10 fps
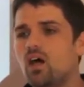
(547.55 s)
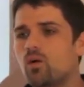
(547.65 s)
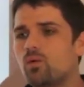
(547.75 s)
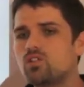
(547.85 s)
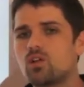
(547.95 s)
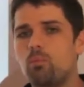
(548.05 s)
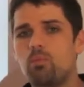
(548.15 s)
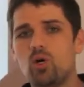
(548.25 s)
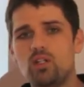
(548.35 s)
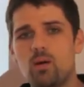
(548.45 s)
I want you to
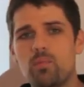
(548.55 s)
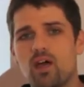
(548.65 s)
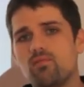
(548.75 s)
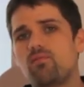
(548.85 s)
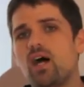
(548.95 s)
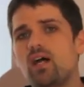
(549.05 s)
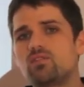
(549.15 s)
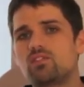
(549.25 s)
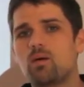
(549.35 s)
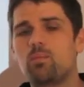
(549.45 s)
pull up that
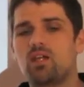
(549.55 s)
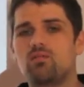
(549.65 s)
5-step